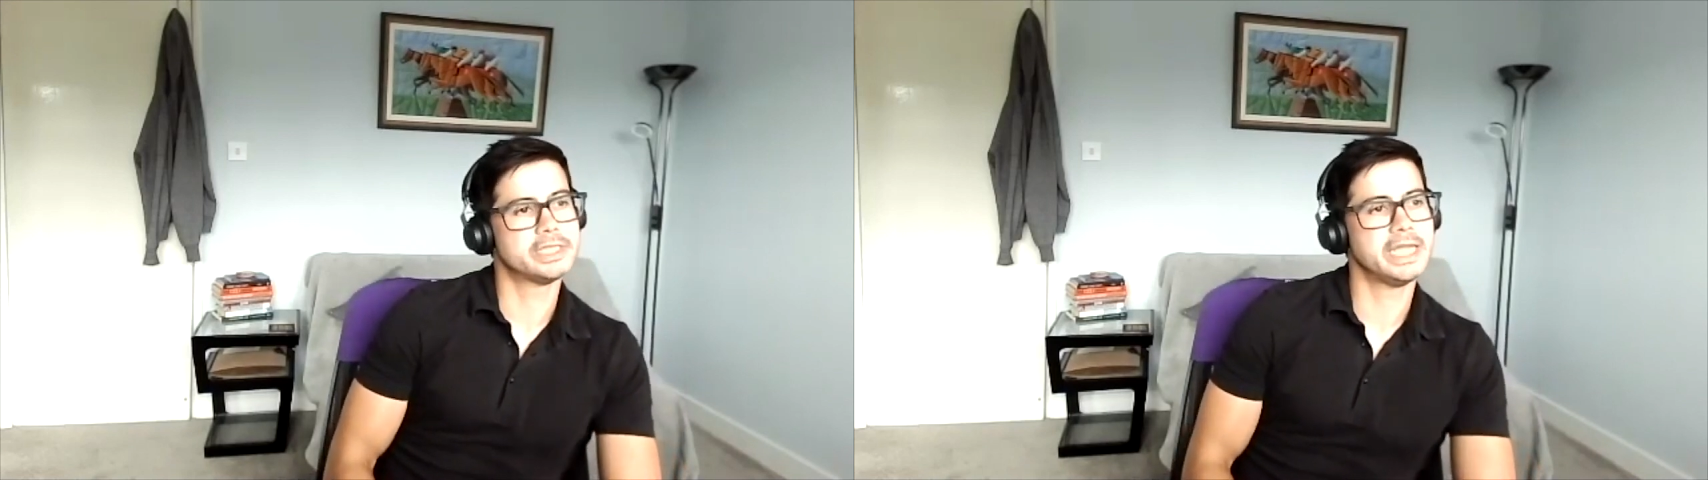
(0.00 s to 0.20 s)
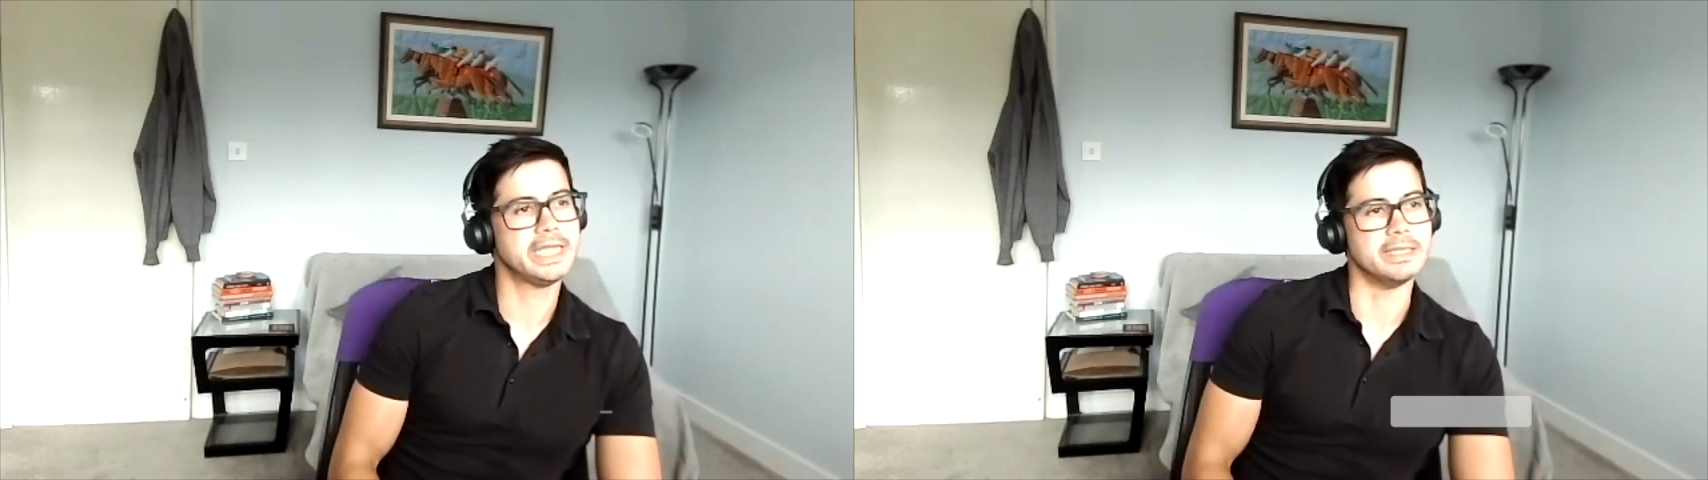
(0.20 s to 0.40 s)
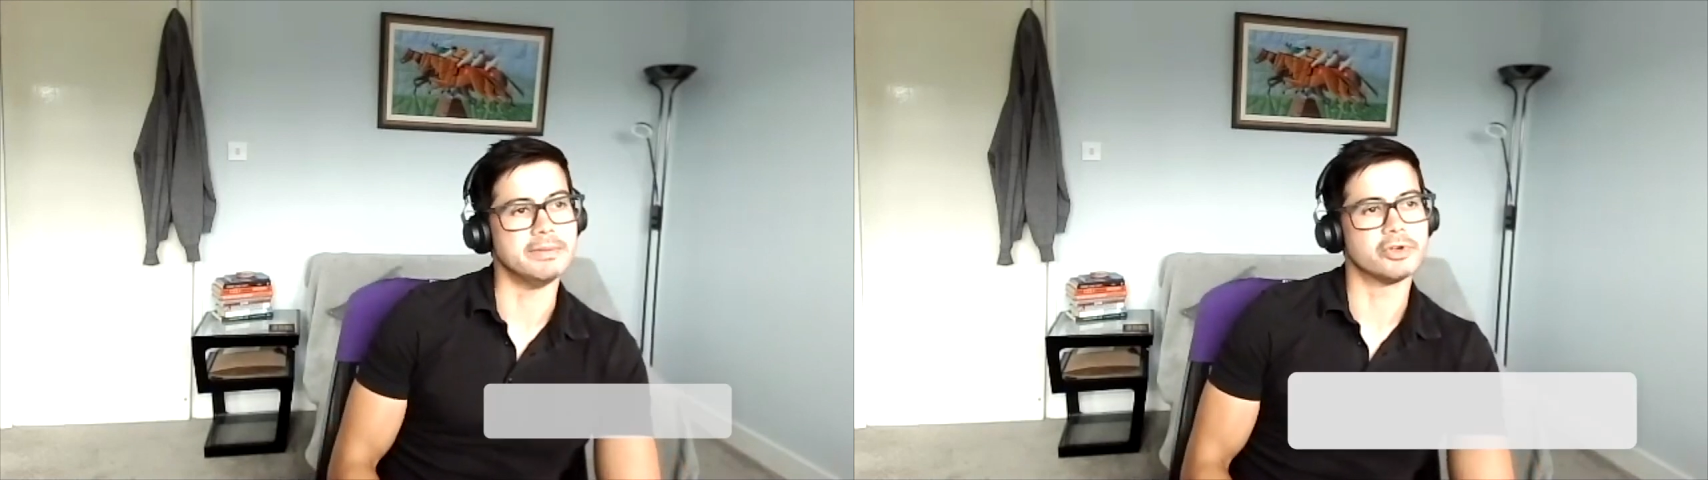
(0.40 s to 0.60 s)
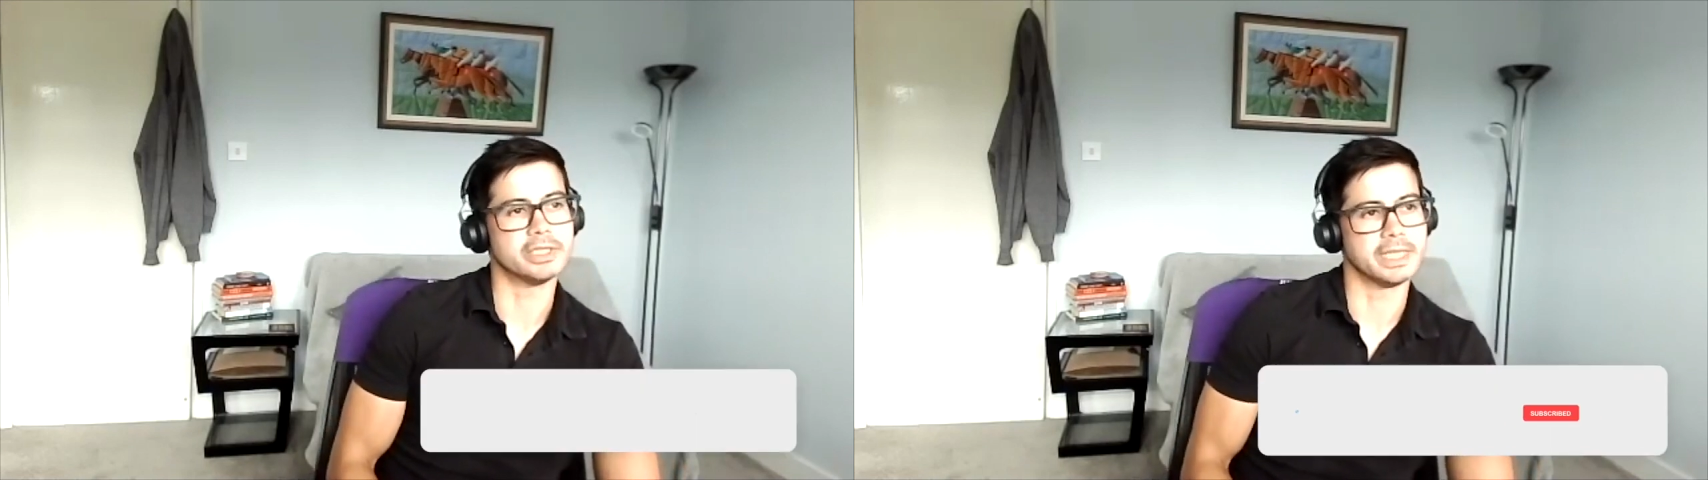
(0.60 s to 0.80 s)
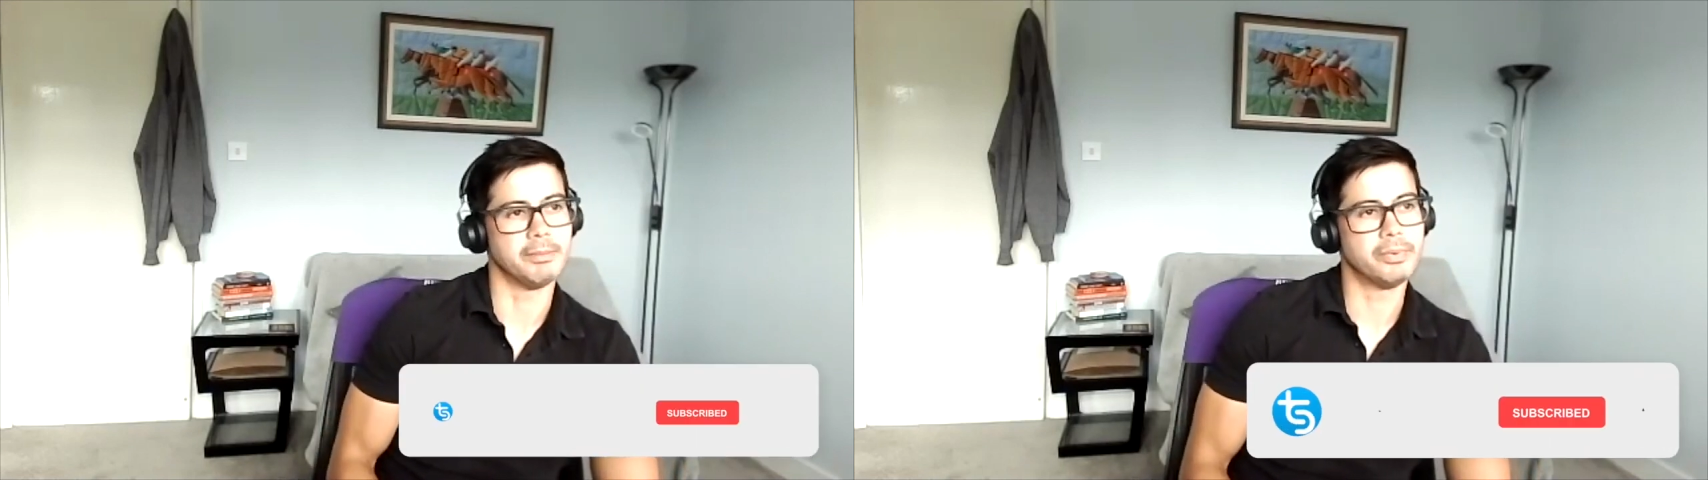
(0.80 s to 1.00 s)
team, for
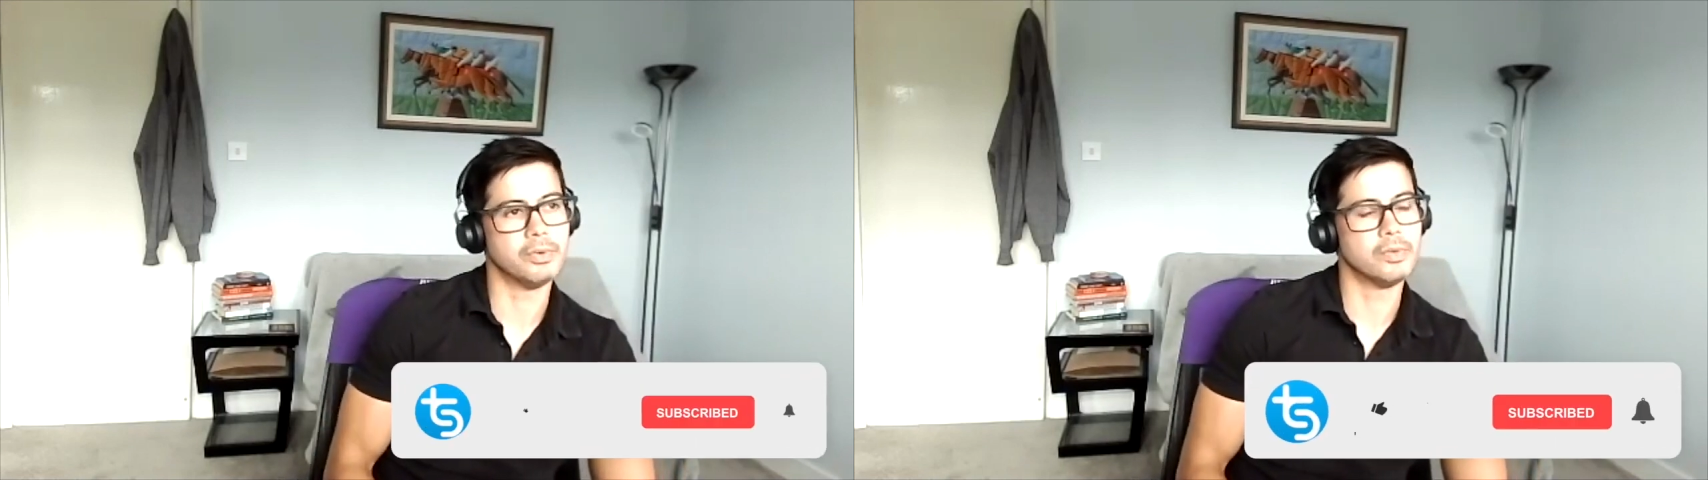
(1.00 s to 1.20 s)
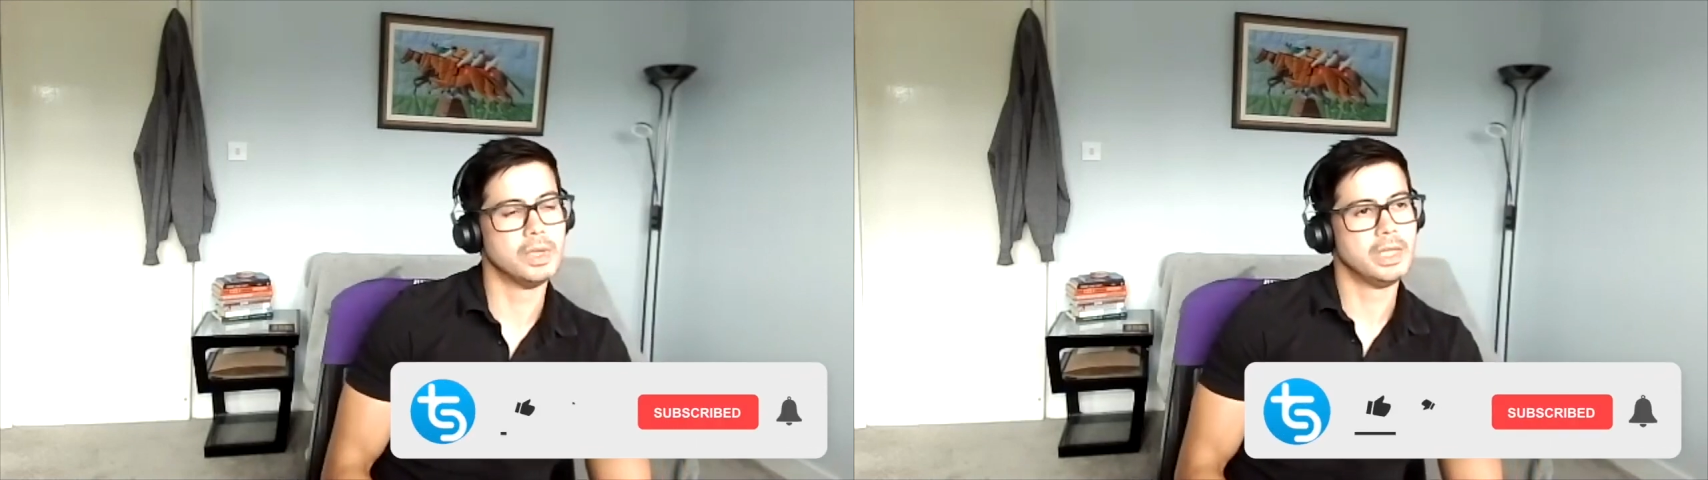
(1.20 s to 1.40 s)
example,